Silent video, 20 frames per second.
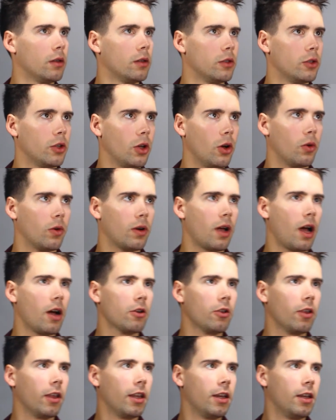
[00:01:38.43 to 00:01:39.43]
so
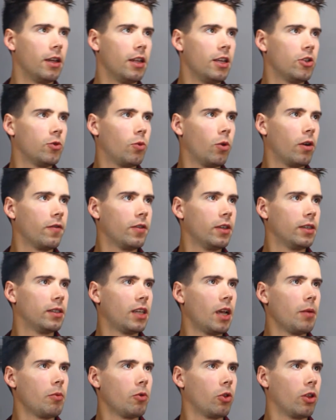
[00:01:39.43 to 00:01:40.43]
calculating each one of these
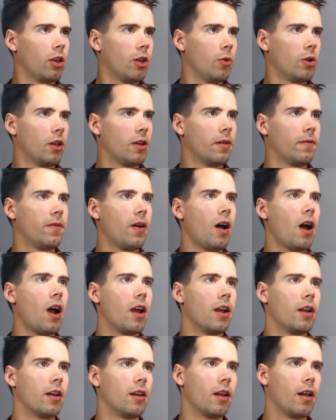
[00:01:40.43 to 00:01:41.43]
separately, we can
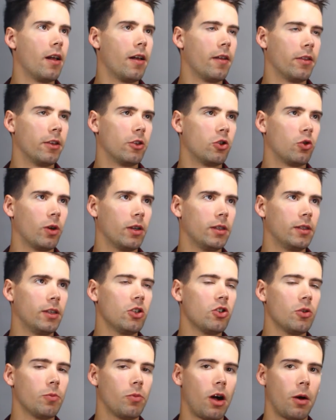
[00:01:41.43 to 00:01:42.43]
find the
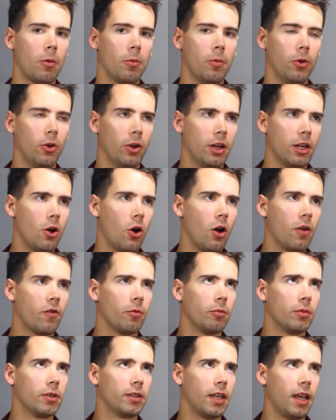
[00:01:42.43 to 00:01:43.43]
transition probability going
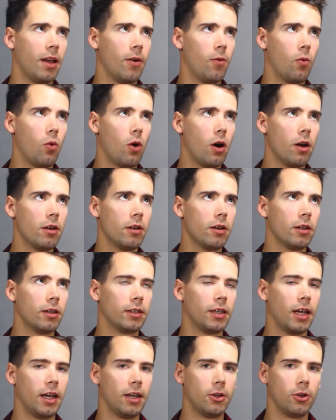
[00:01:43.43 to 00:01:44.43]
from state one to
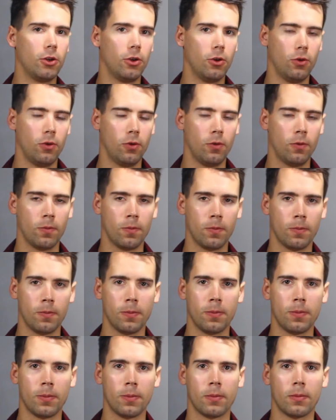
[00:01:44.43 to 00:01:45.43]
state two.
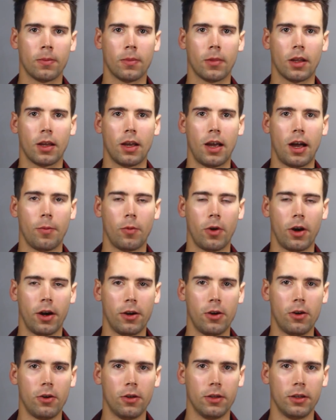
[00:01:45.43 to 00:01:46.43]
I'm Ryan
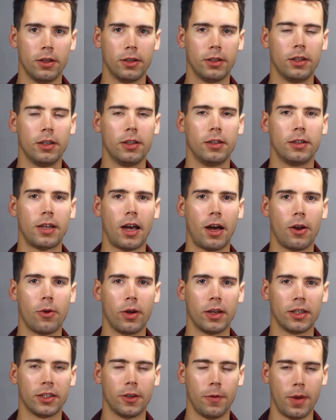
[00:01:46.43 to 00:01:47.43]
Ault, and this is how to
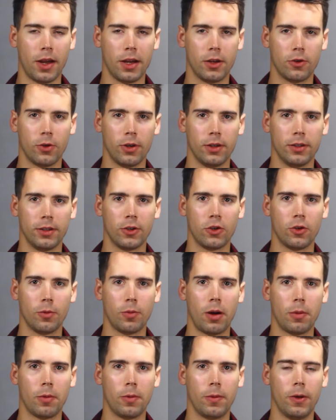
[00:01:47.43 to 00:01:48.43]
estimate transition
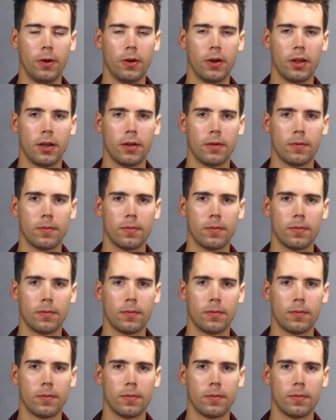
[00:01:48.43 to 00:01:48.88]
probability.